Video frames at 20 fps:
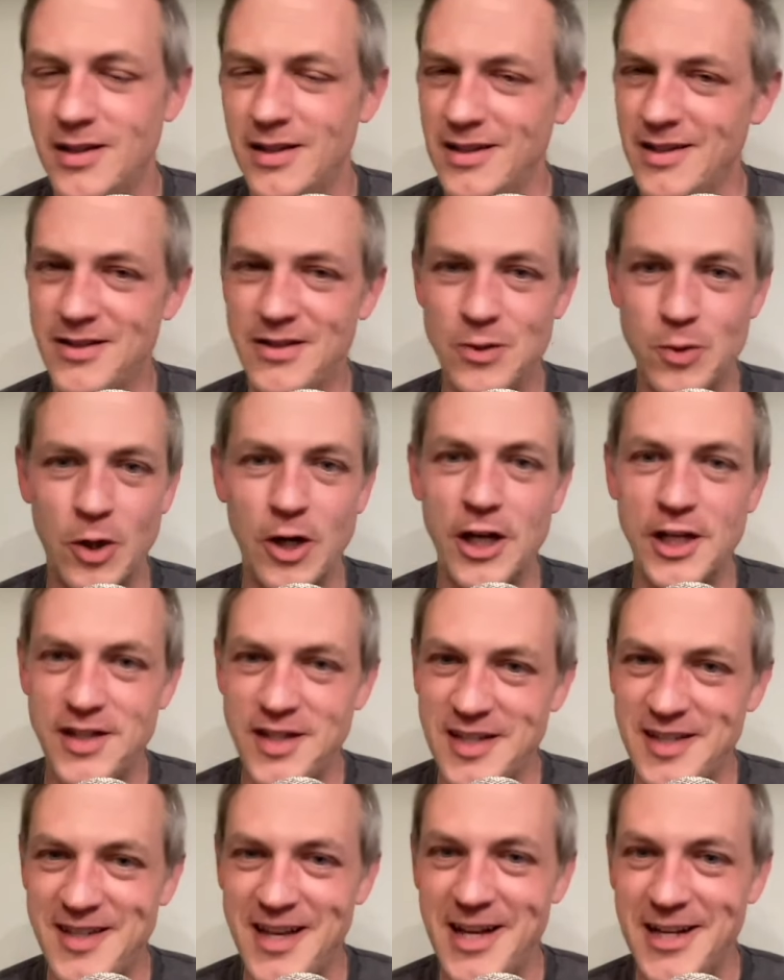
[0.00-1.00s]
this is where N
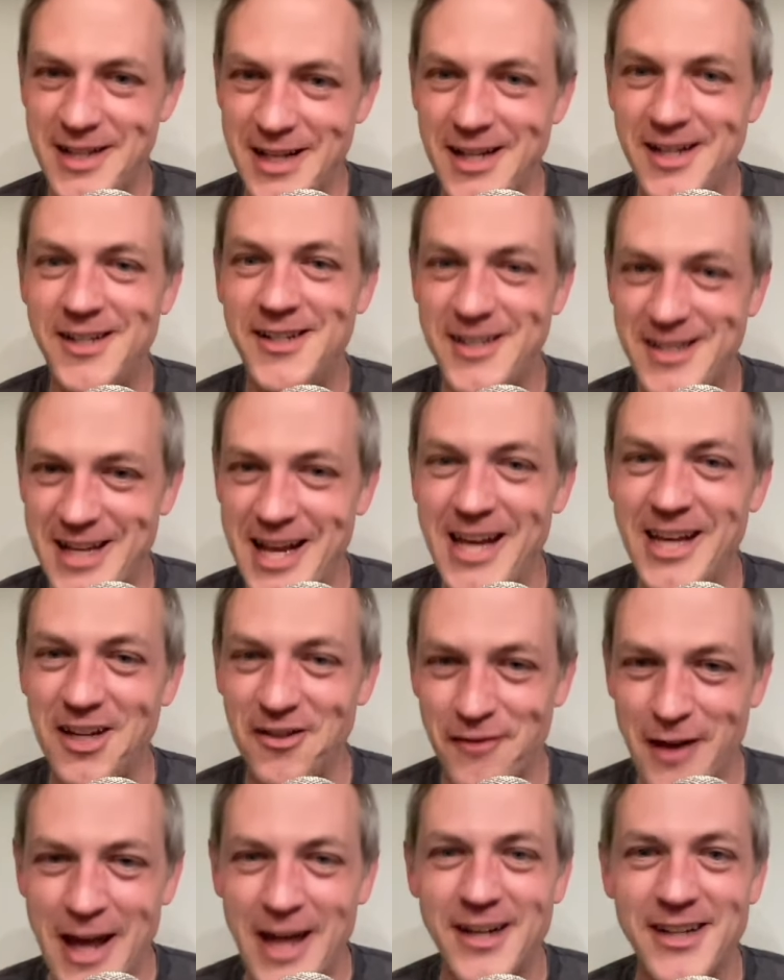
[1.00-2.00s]
C State needed to take
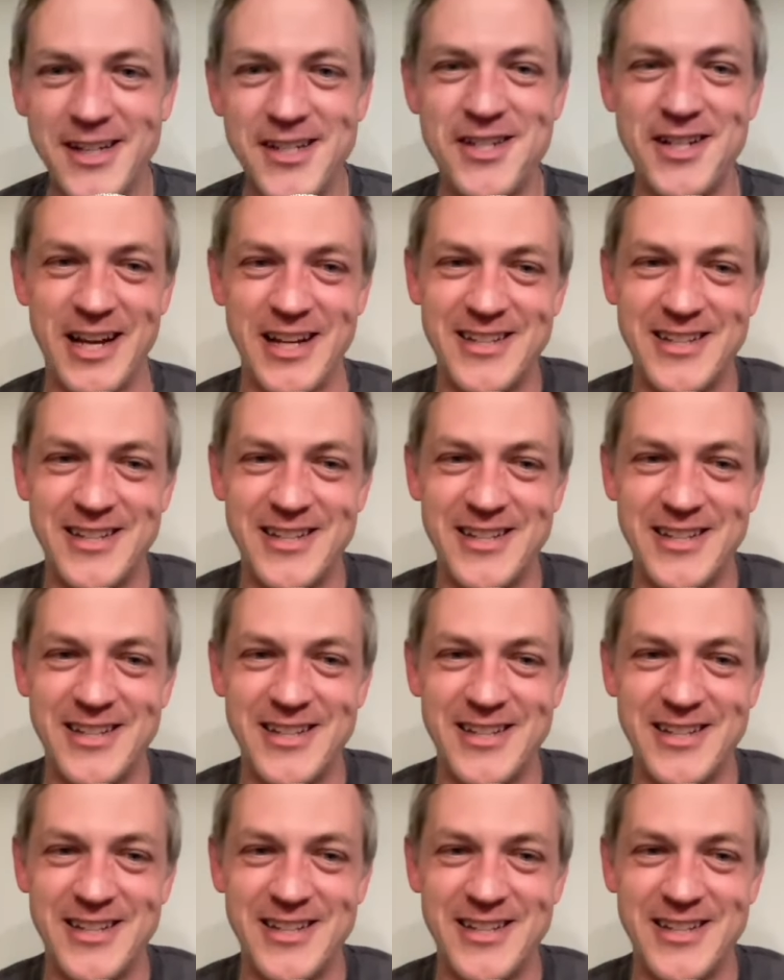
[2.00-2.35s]
advantage.